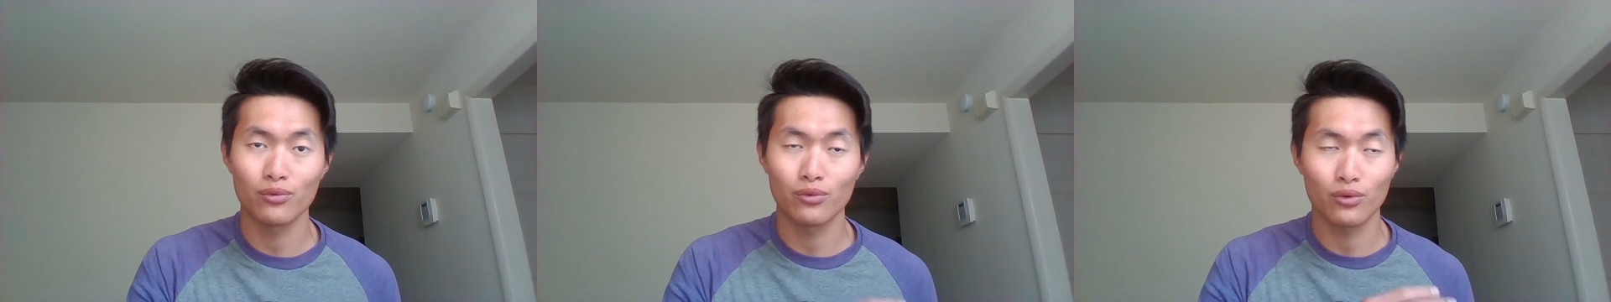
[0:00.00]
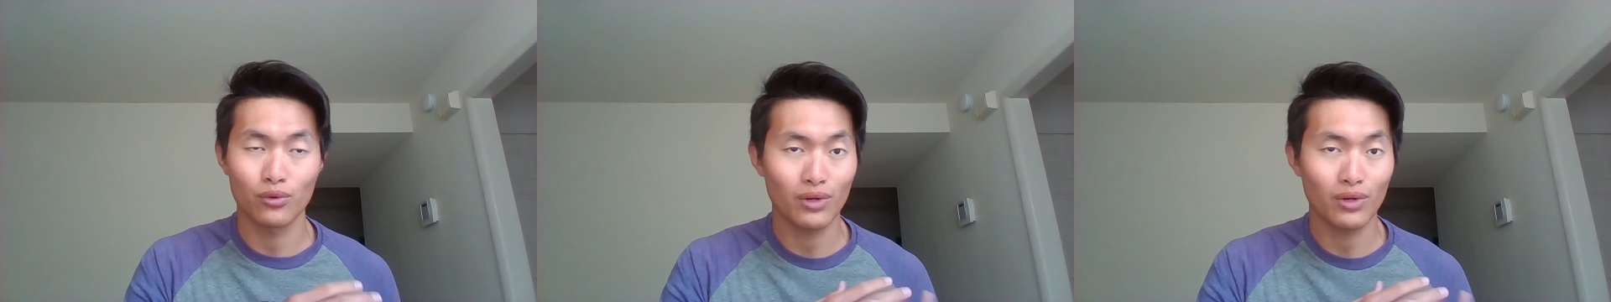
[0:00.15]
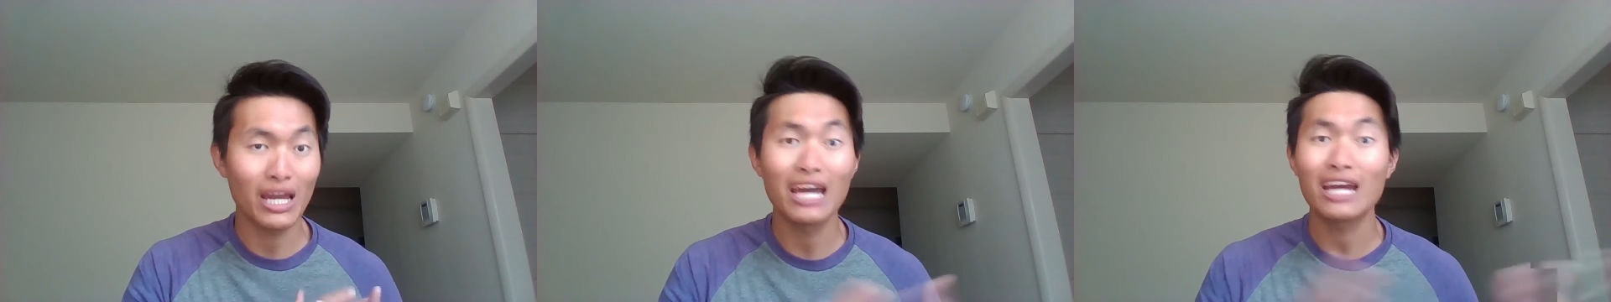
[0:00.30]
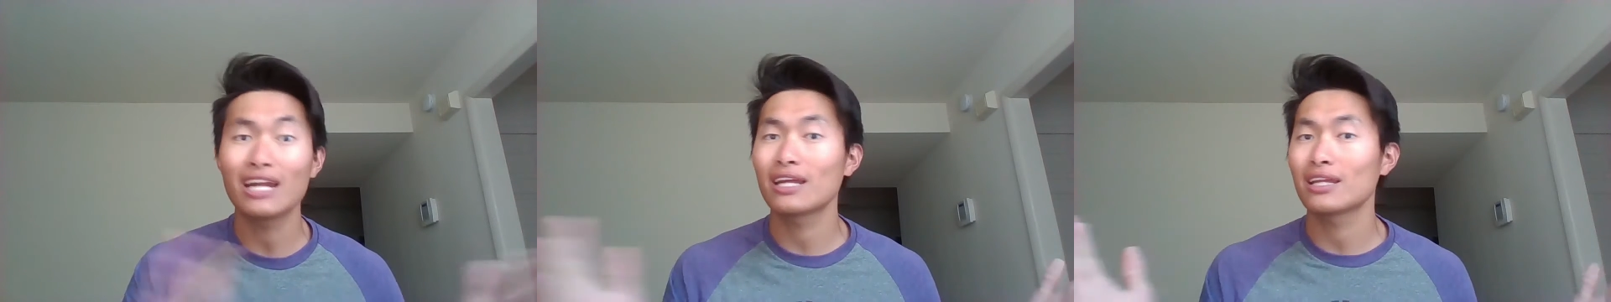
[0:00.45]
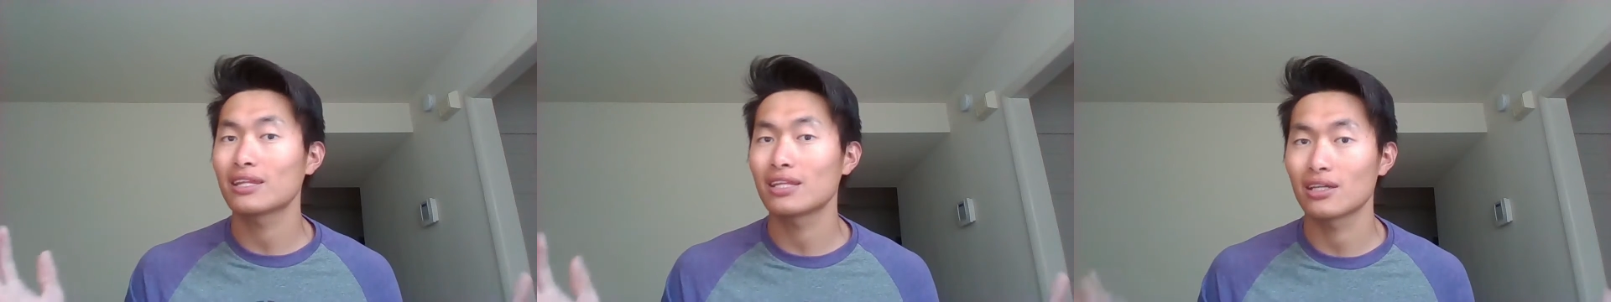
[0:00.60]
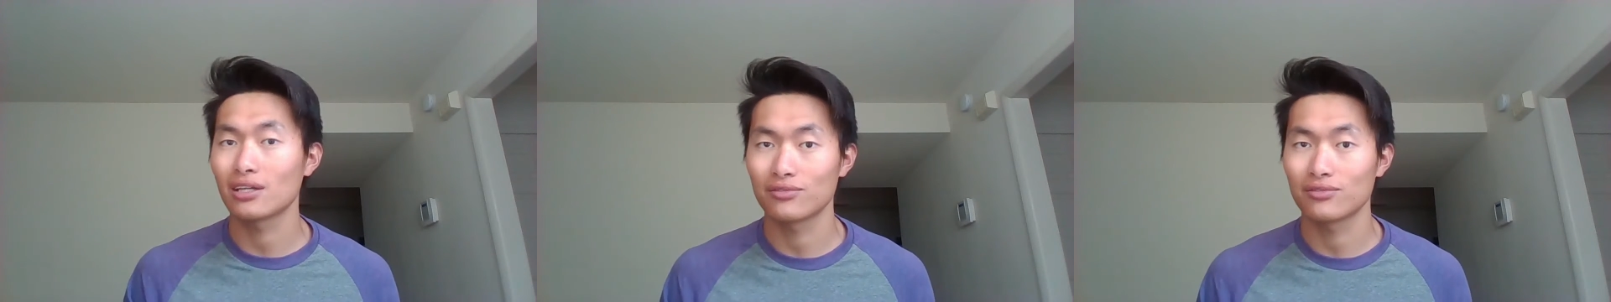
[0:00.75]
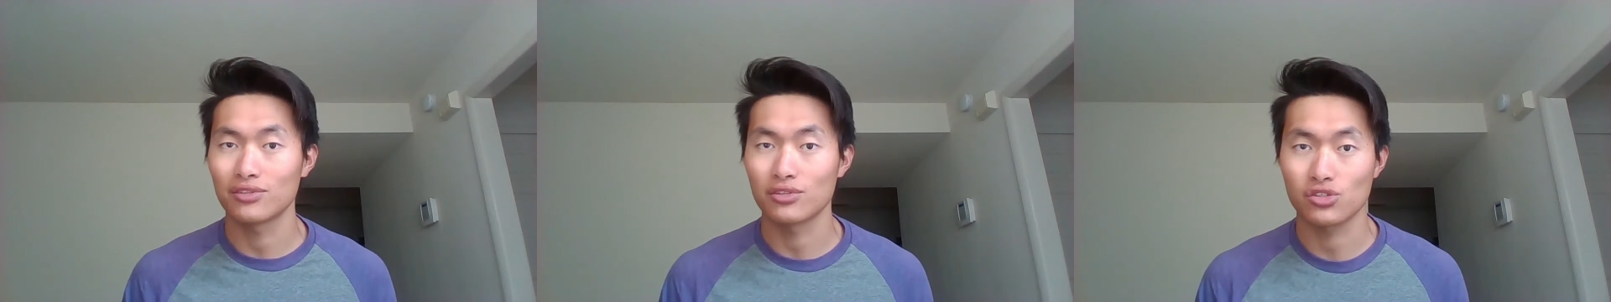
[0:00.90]
or anything
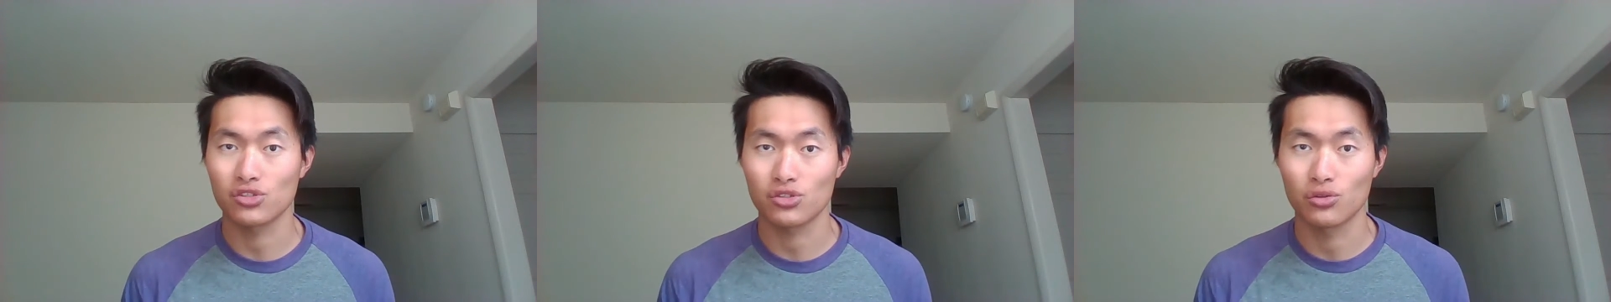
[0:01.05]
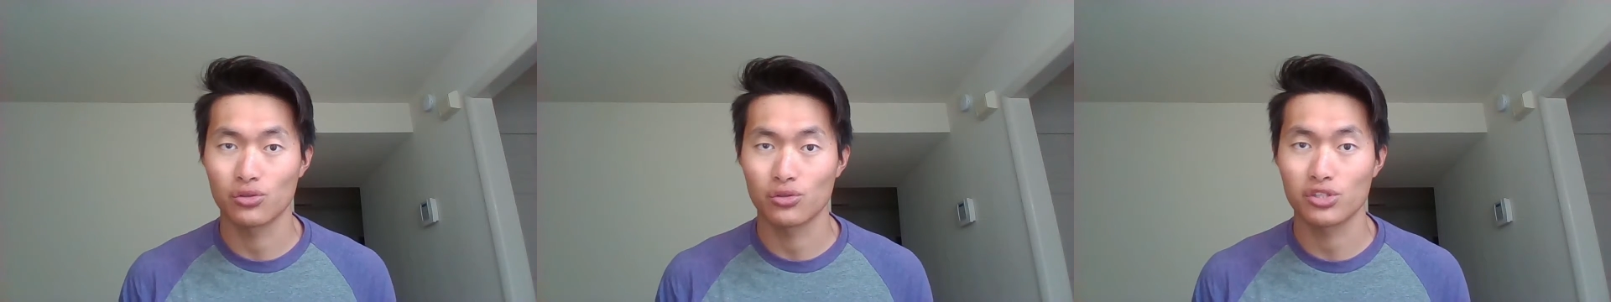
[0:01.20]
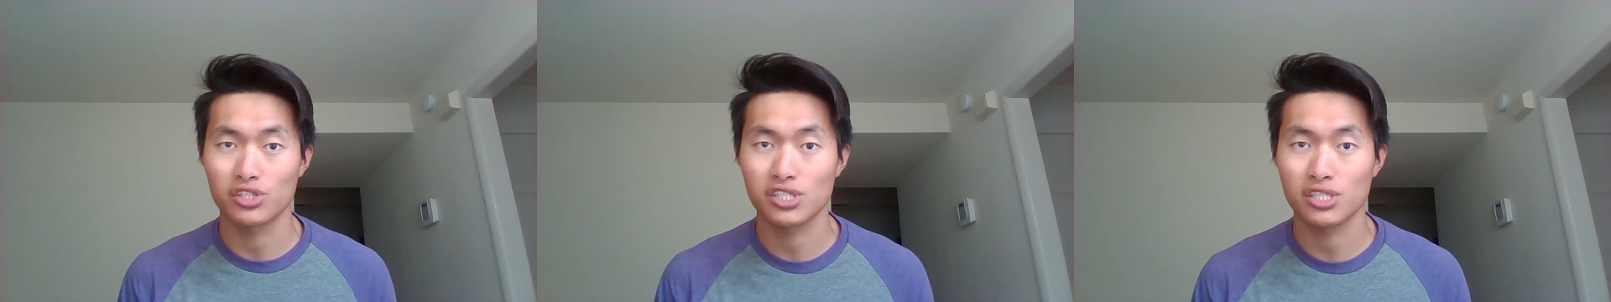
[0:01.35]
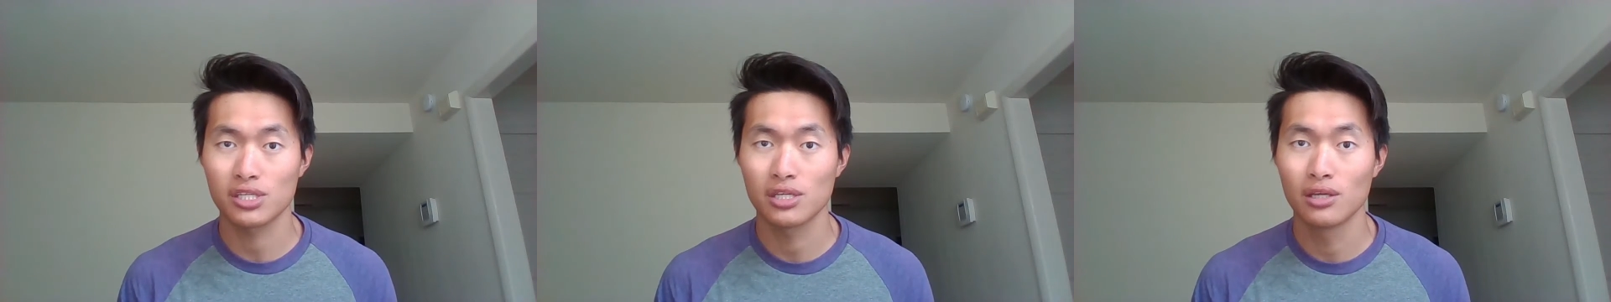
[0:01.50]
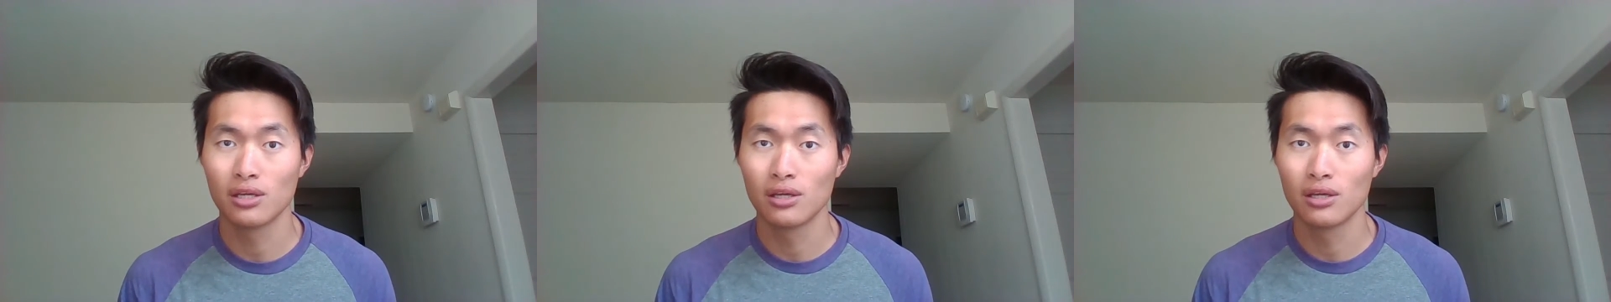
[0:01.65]
of those sorts,